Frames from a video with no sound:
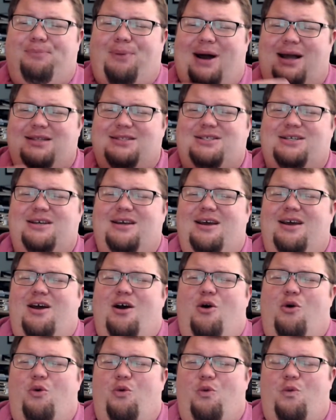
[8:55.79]
But
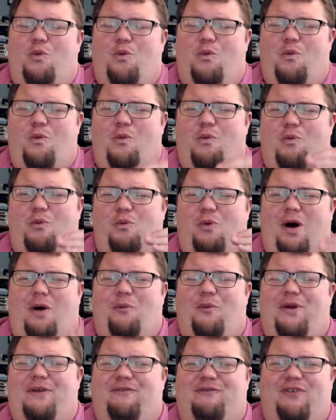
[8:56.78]

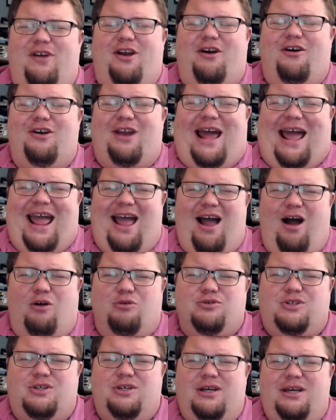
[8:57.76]
what we figured
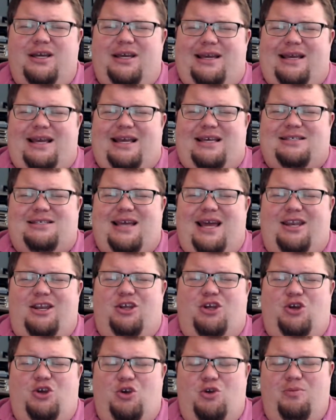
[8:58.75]
out is that
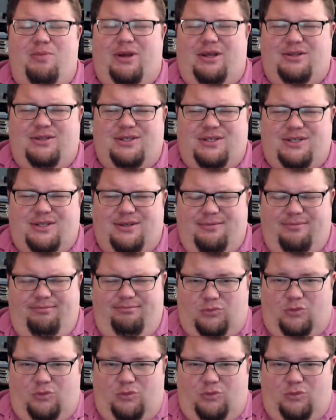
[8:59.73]
humans